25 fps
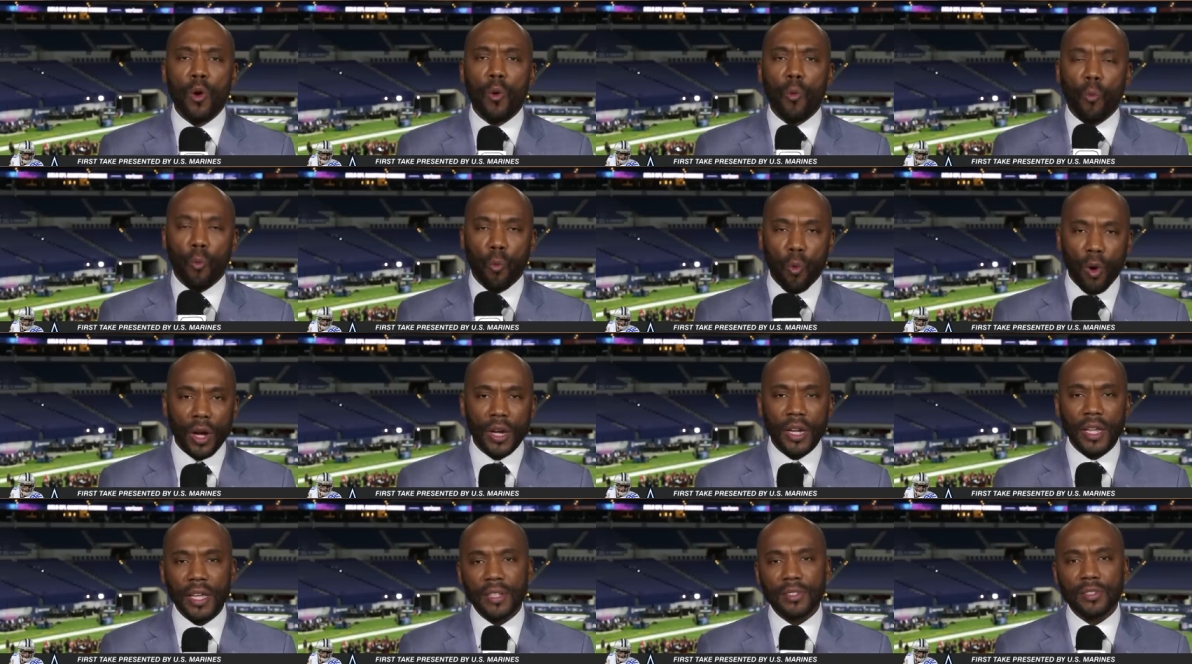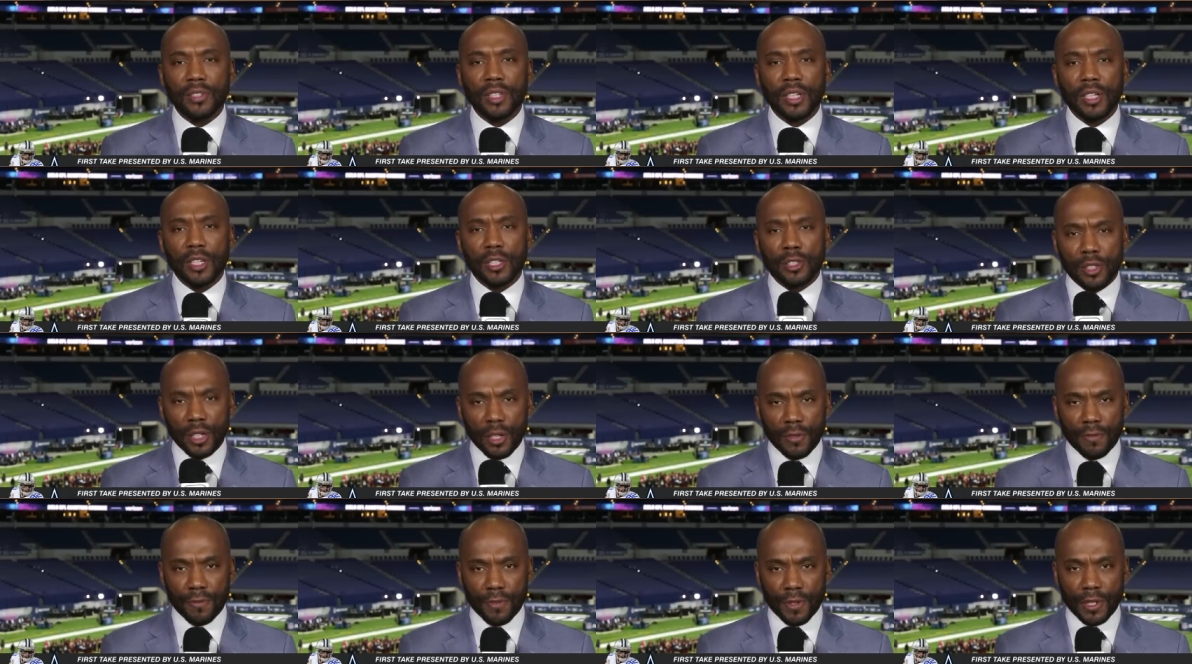What is the
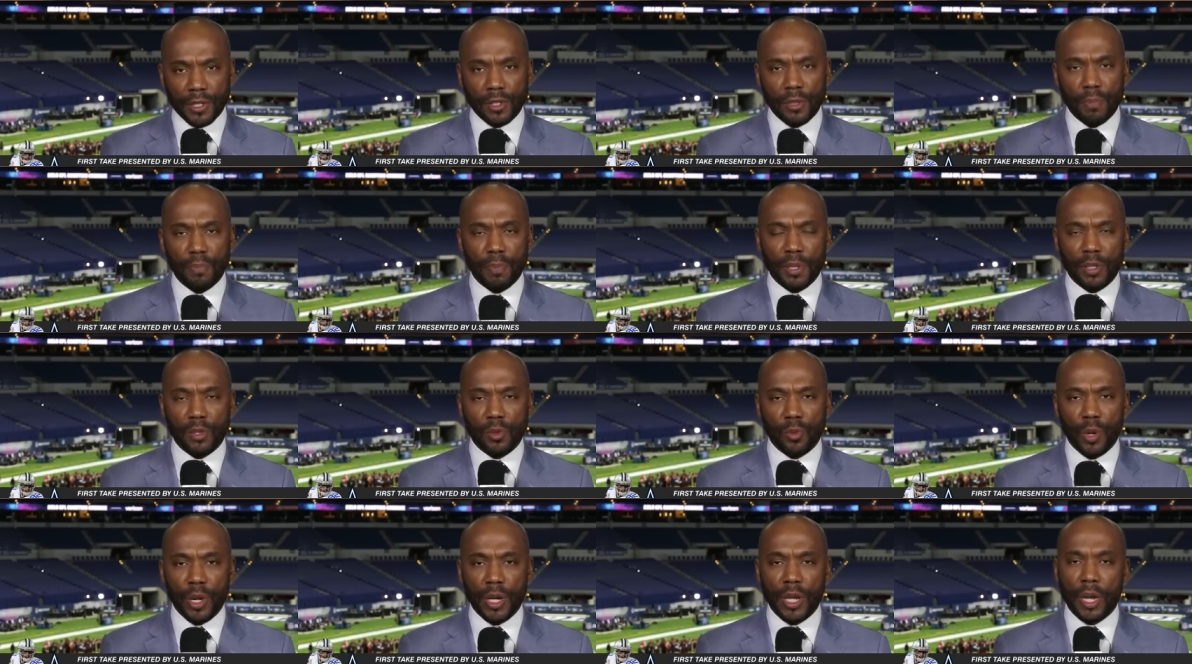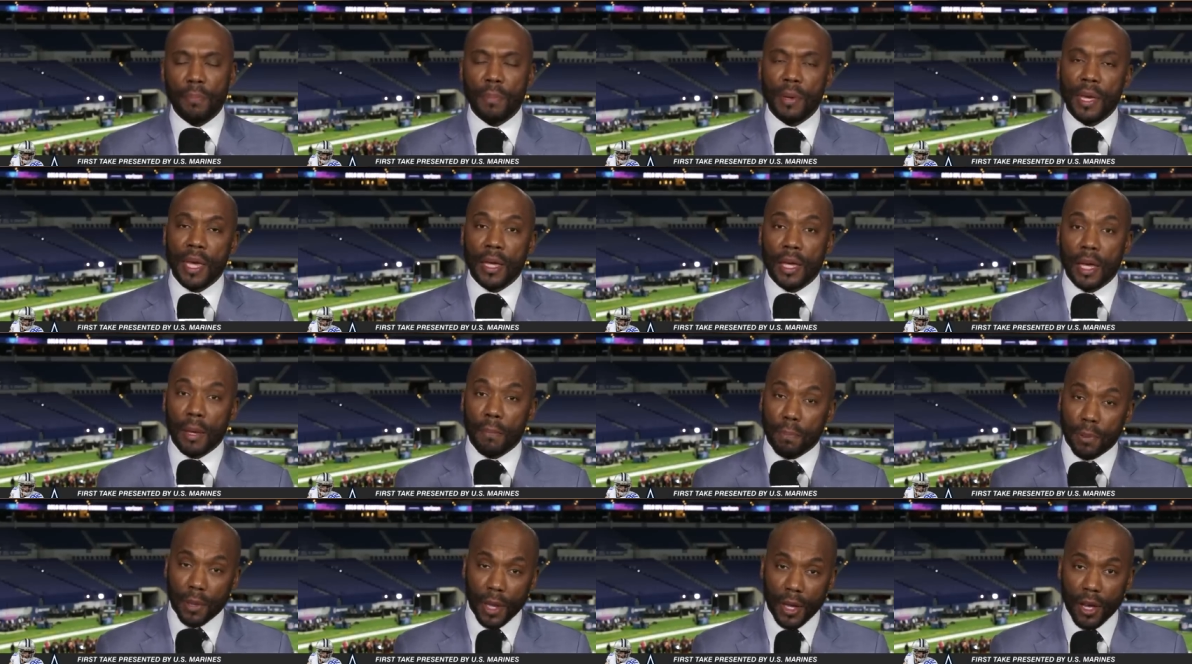difference between being
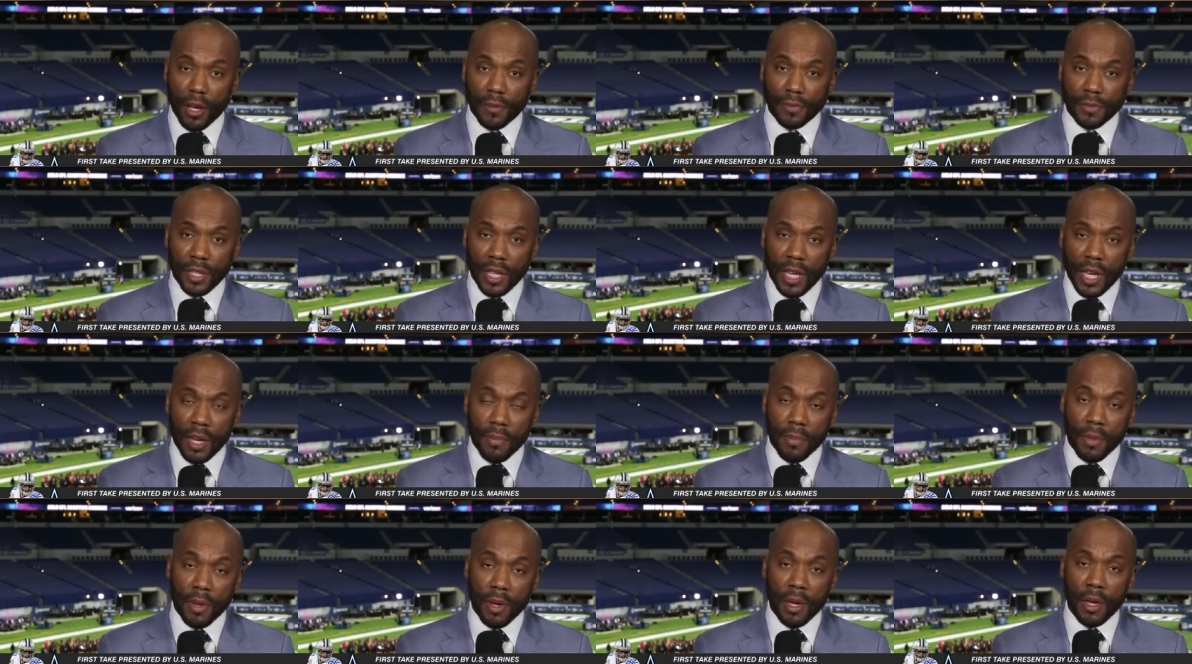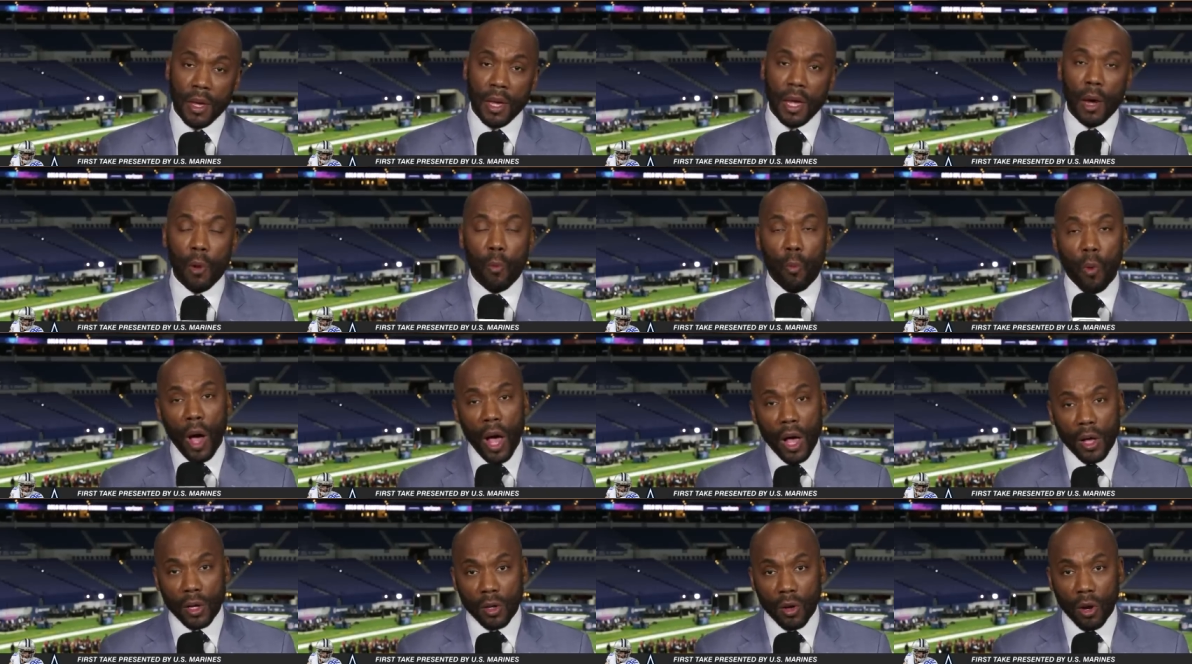a playoff team, a
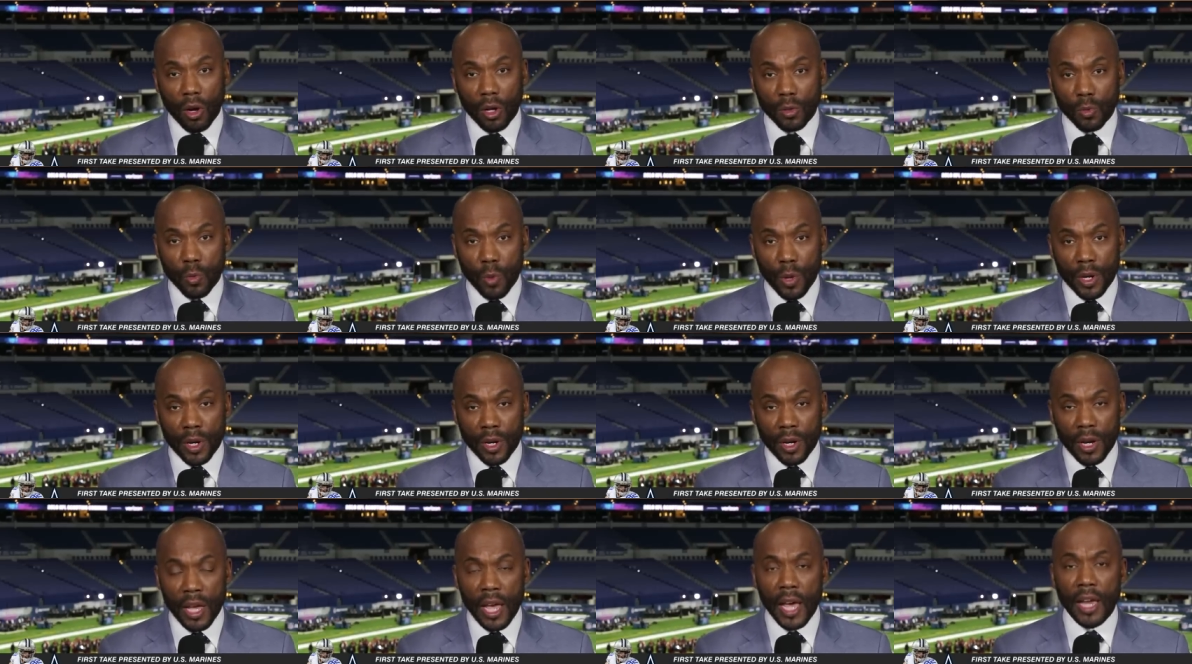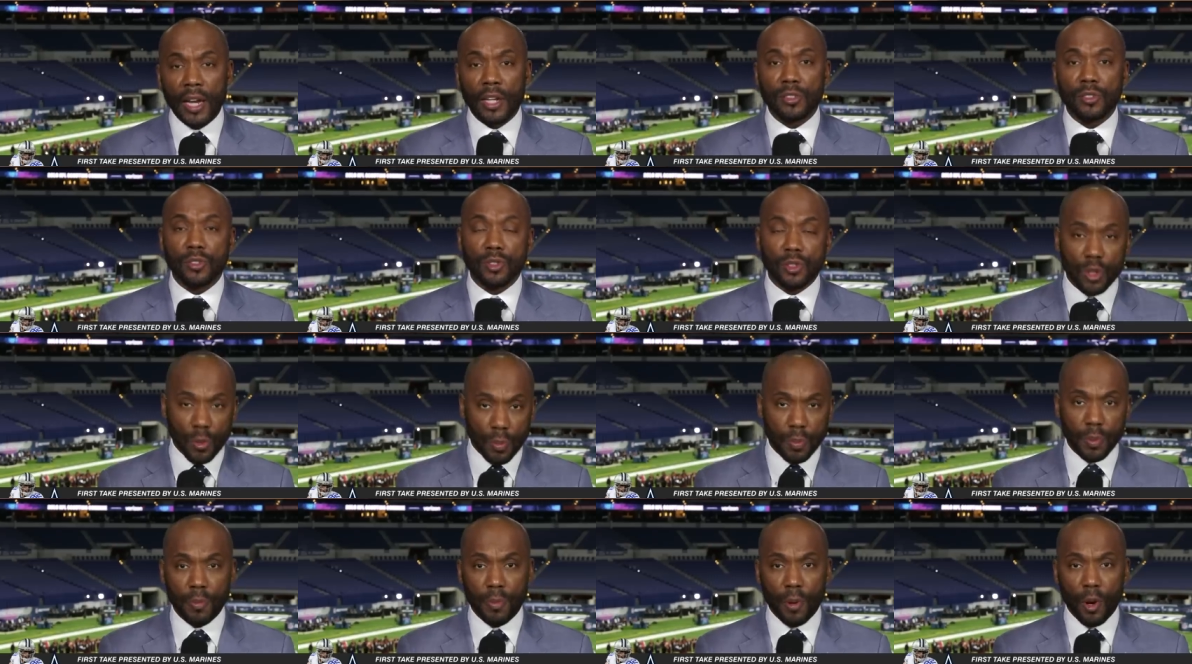well, wild card winner, and a
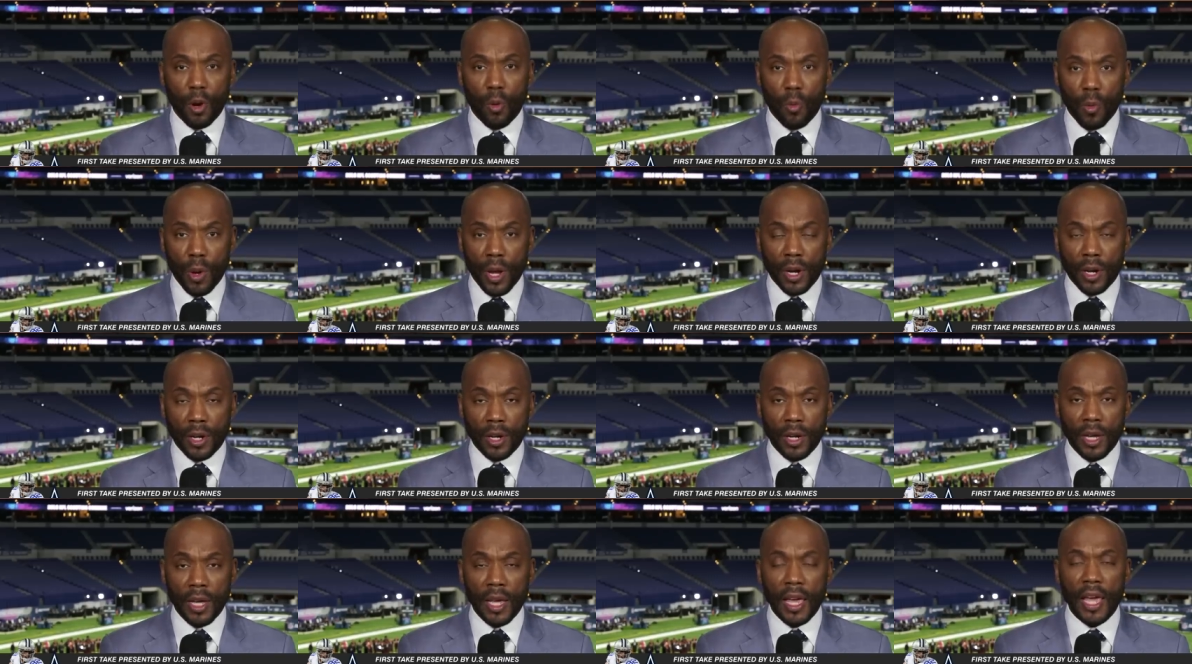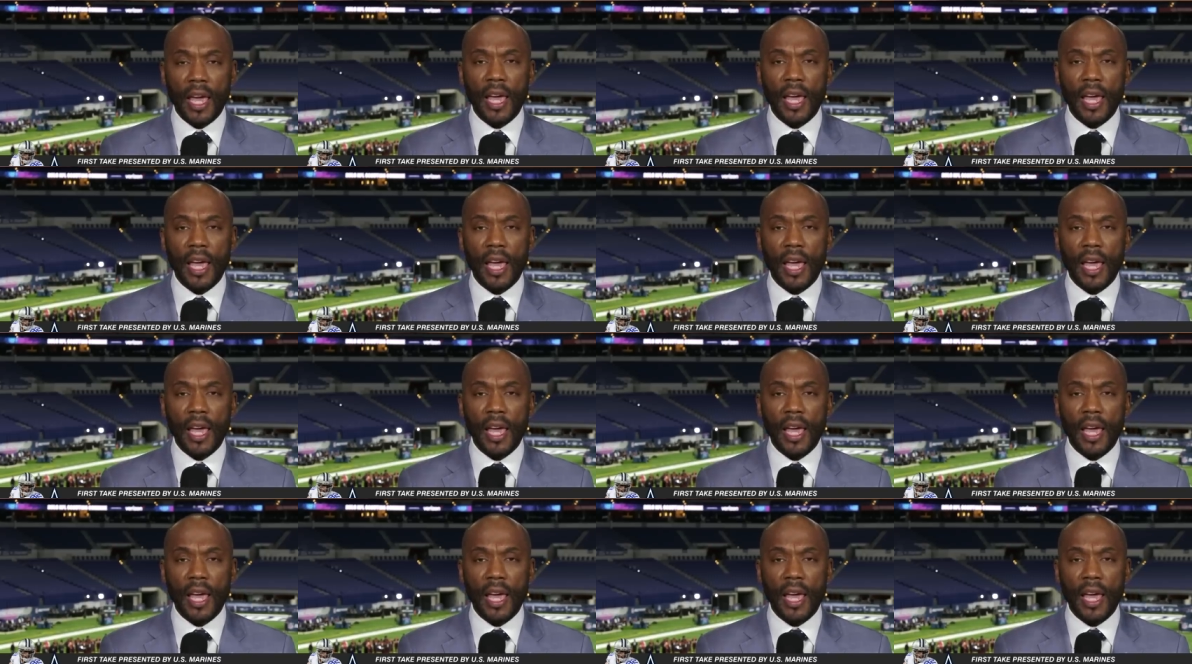Super Bowl winner?